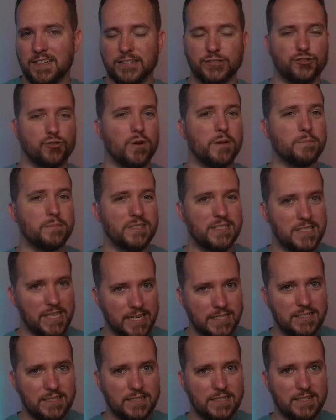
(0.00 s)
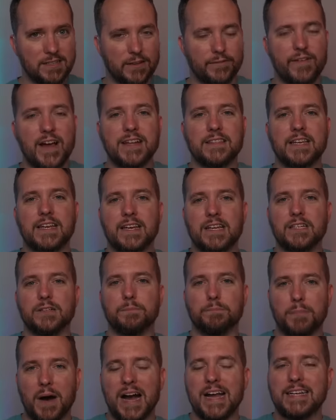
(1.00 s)
And Trump didn't. The fact that
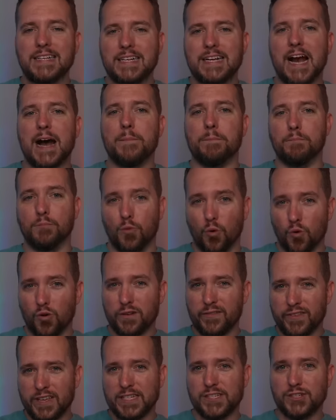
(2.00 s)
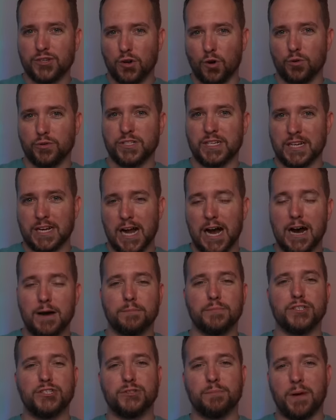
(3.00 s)
Biden got more of his goals
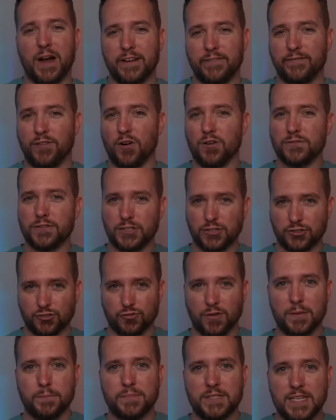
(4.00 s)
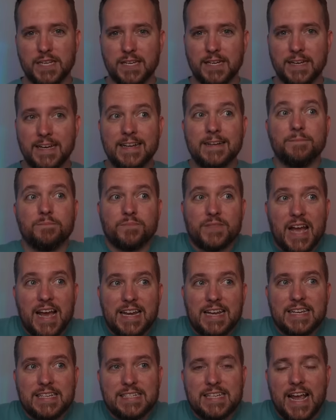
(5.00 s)
accomplished by far than Trump did,
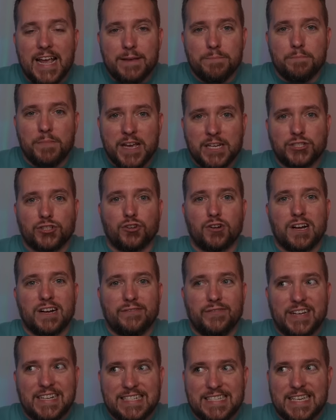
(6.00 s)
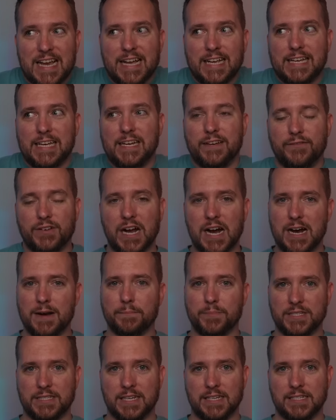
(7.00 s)
that is a measure of executive
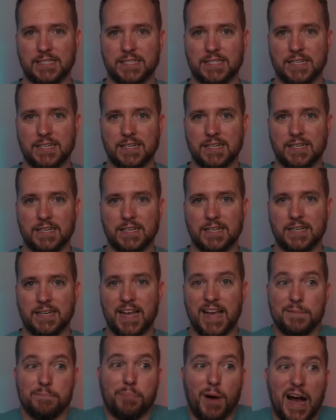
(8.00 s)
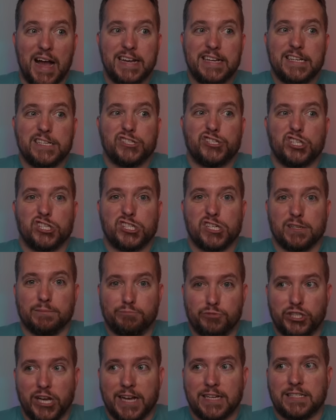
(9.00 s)
competence. And Biden is just
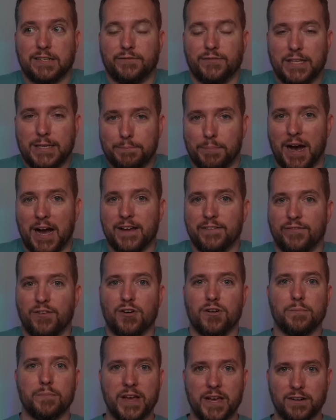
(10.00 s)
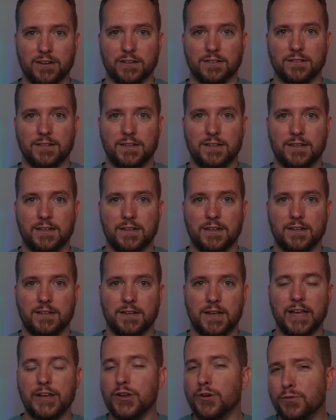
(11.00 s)
objectively by far better.
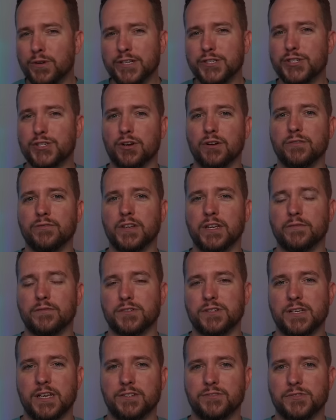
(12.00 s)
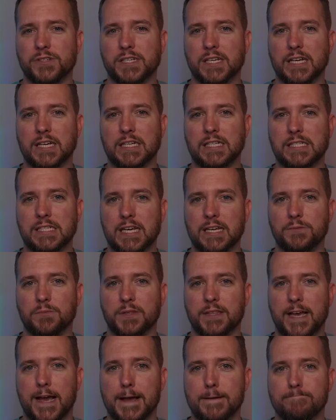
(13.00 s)
And no conservative or centrist can contend
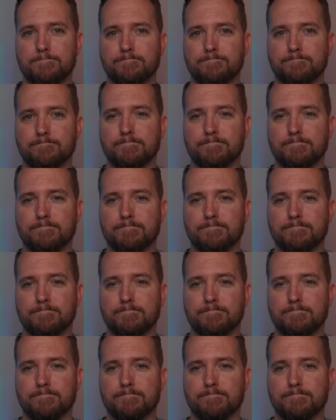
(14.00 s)
with that.